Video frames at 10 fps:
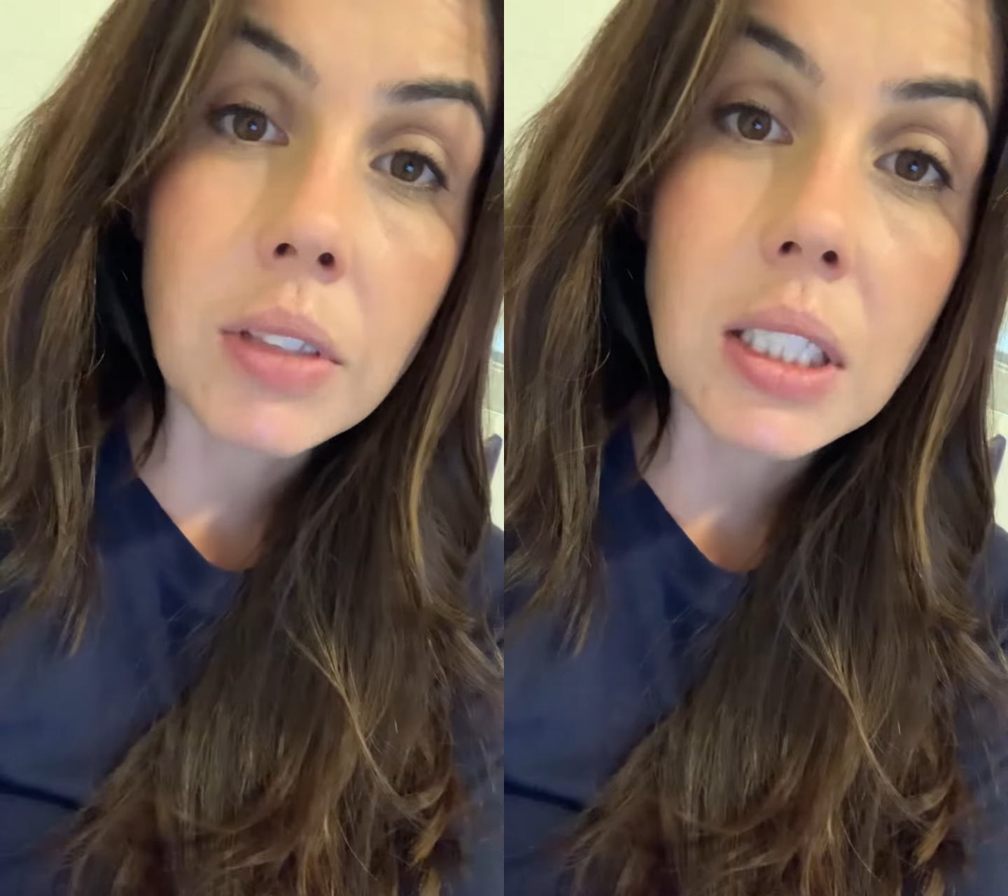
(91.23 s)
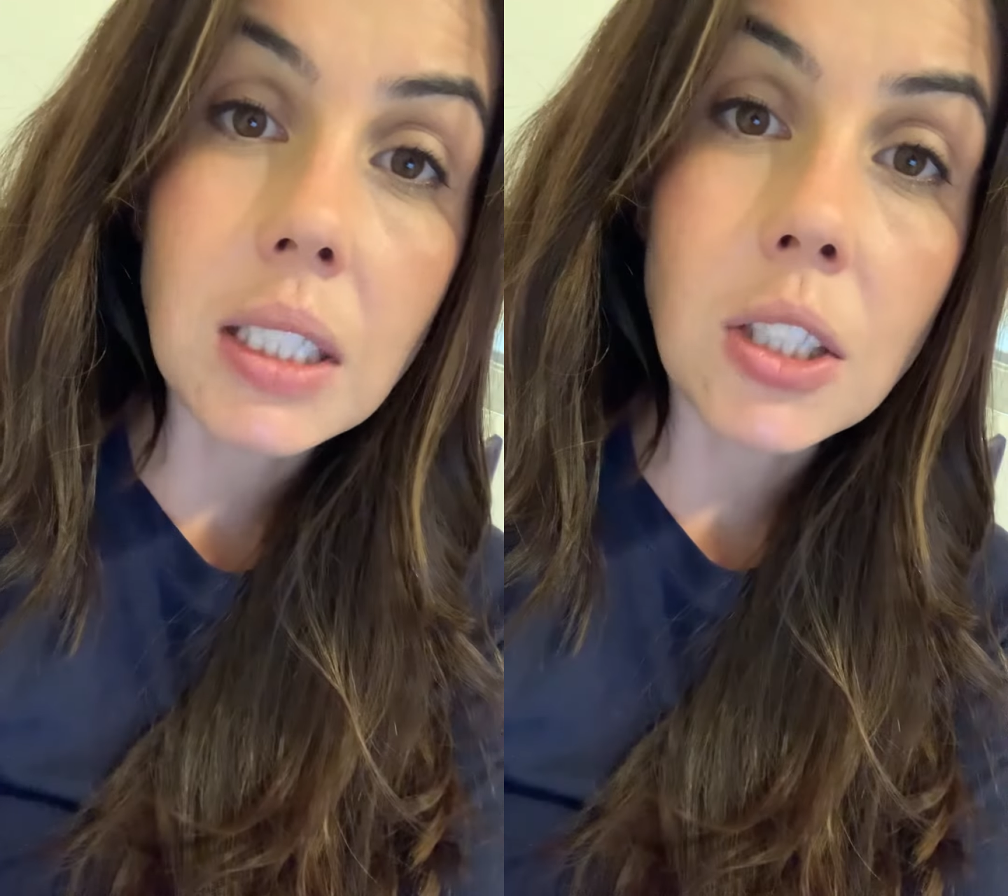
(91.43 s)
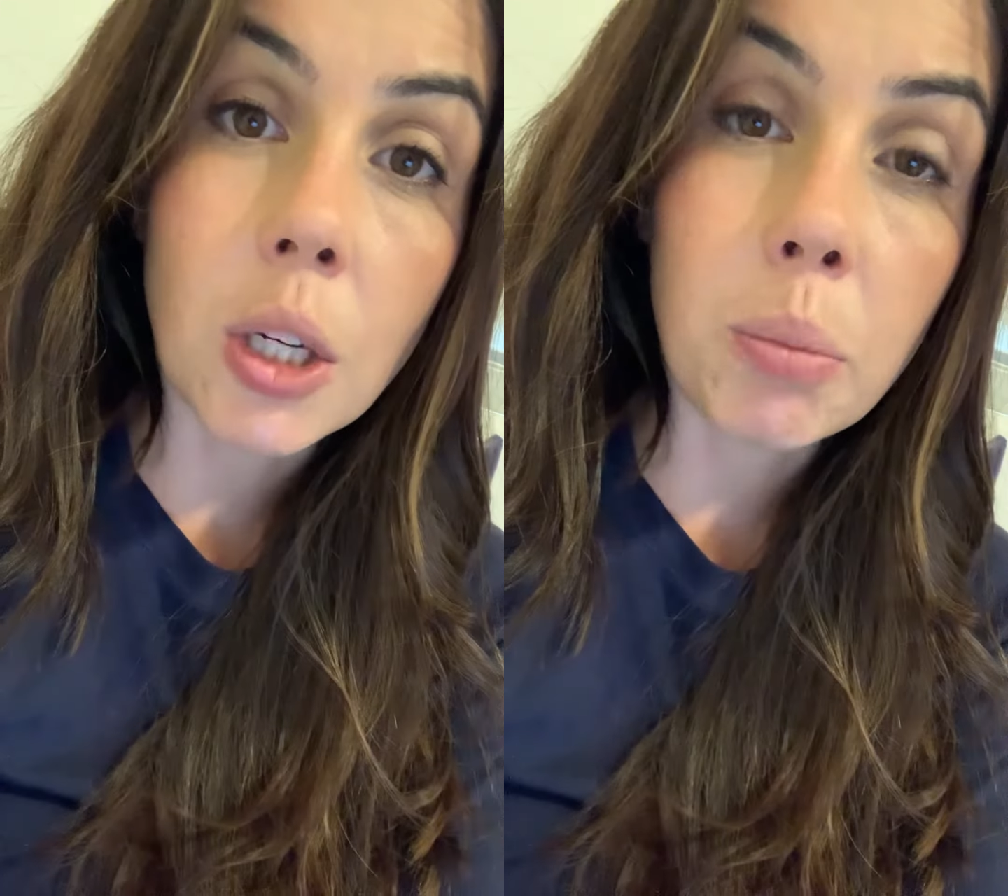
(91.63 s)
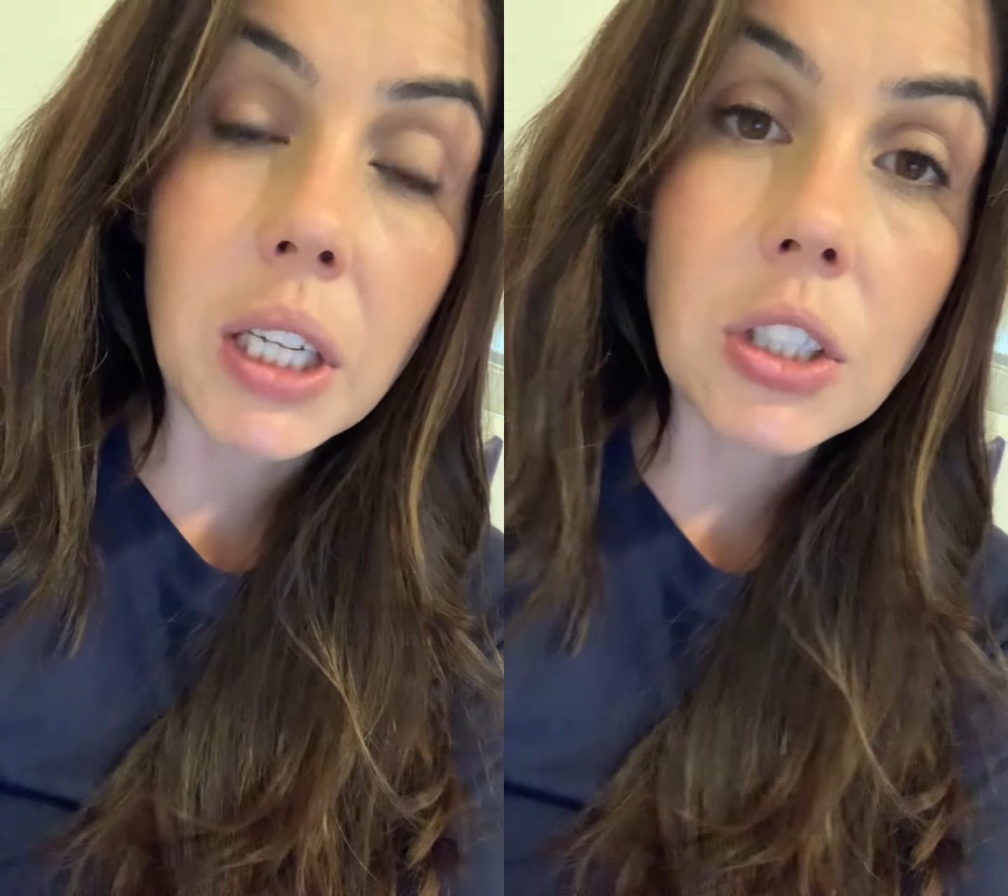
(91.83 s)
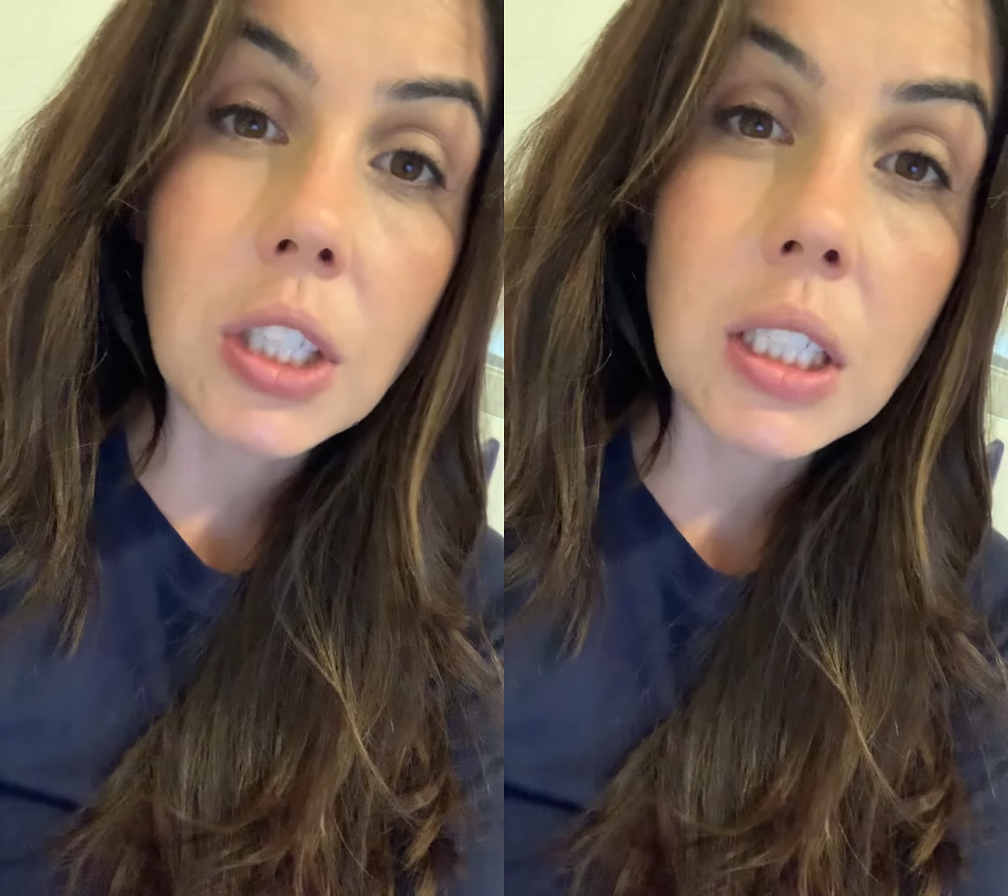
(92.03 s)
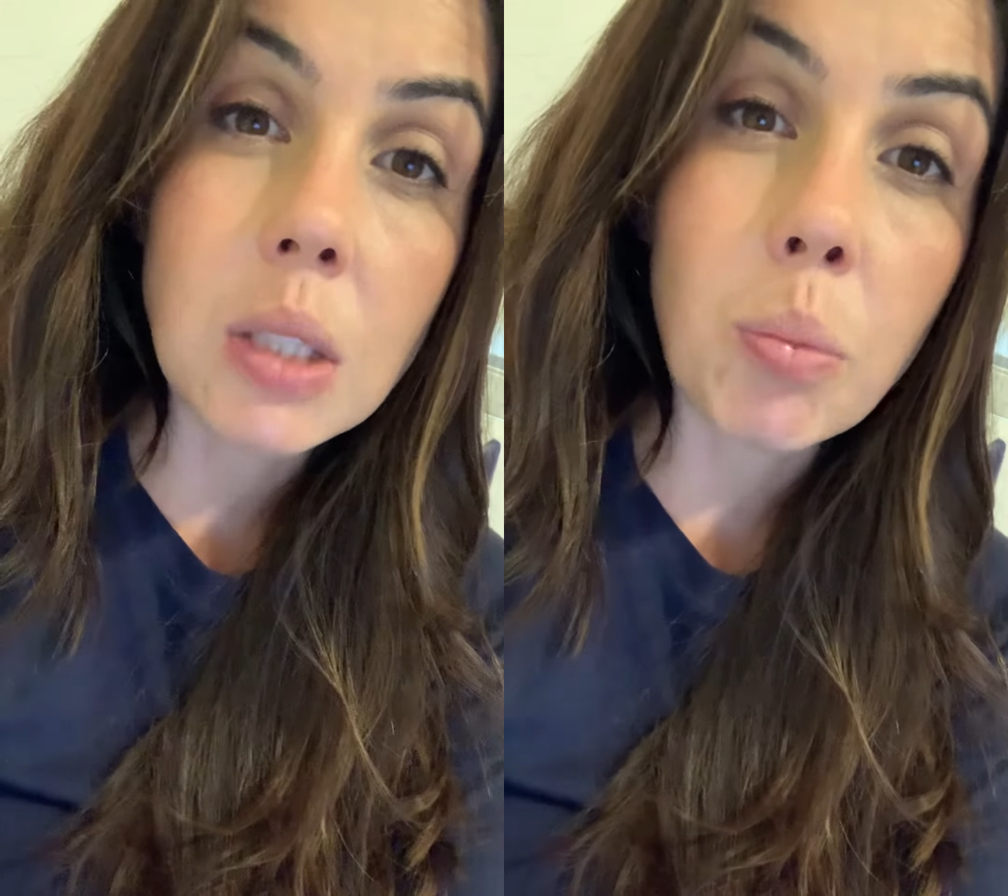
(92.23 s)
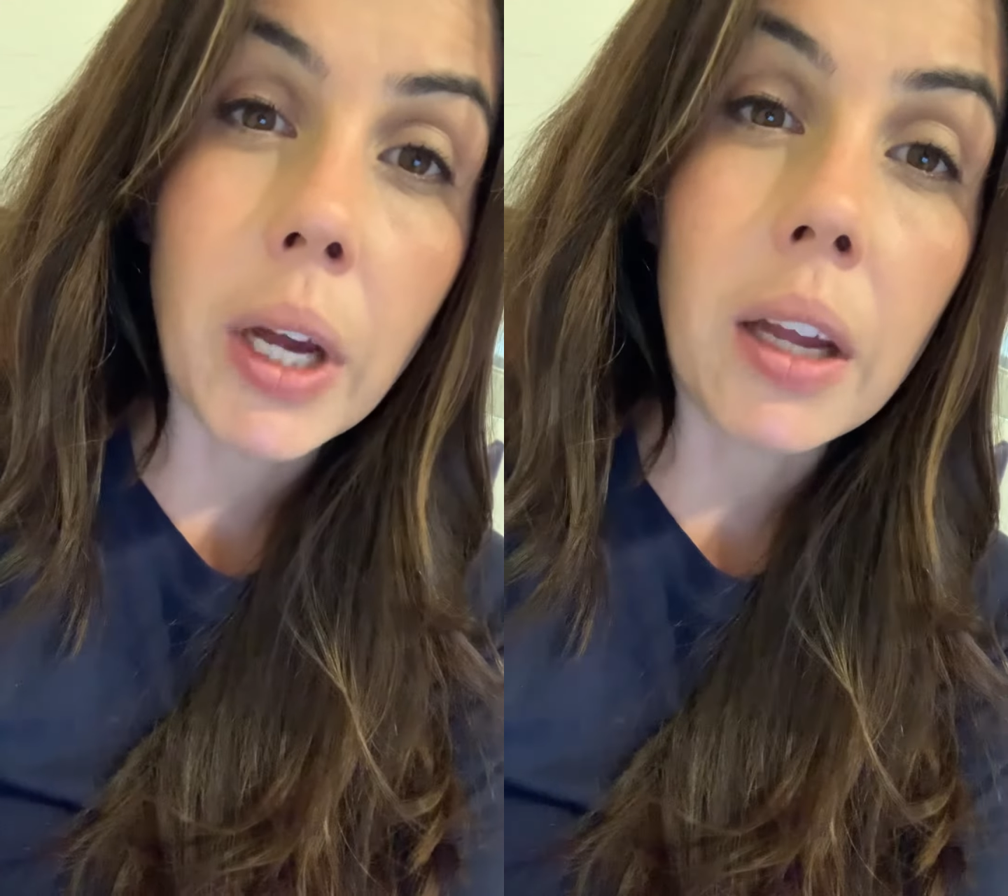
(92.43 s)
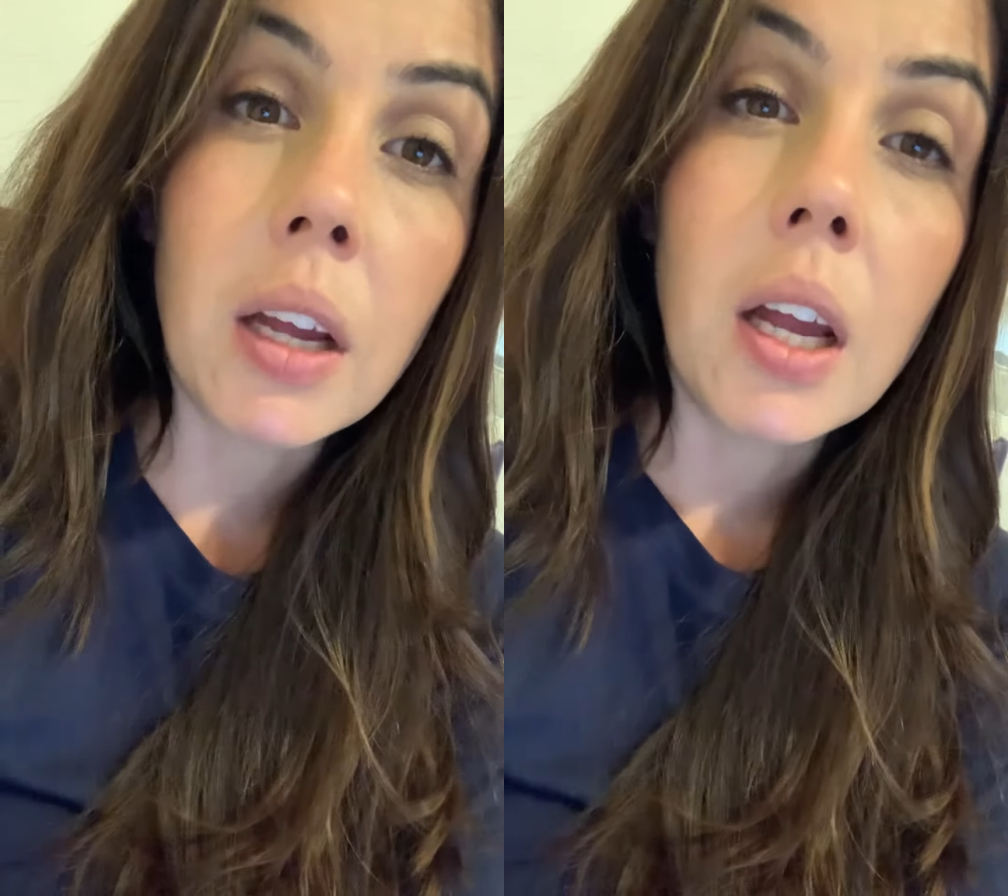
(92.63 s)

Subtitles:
to teach our patients. But